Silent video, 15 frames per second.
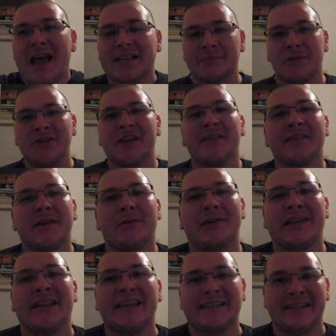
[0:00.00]
As much as I
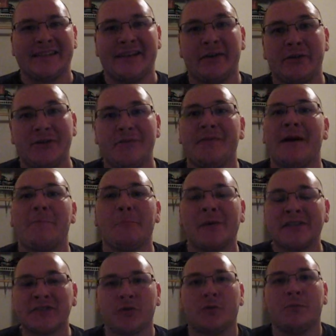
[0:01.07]
would like to tell you that
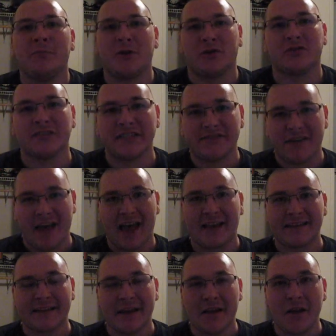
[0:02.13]
muscle burns
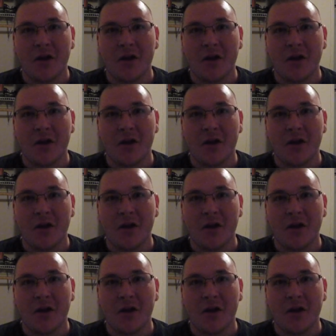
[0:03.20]
fat,